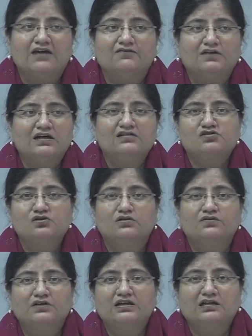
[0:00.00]
we are sort
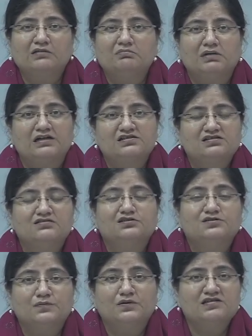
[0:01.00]
of taking partial
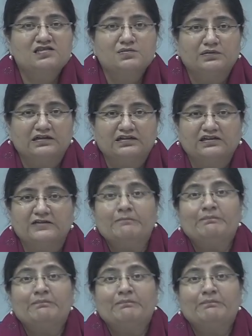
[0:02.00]
responsibility.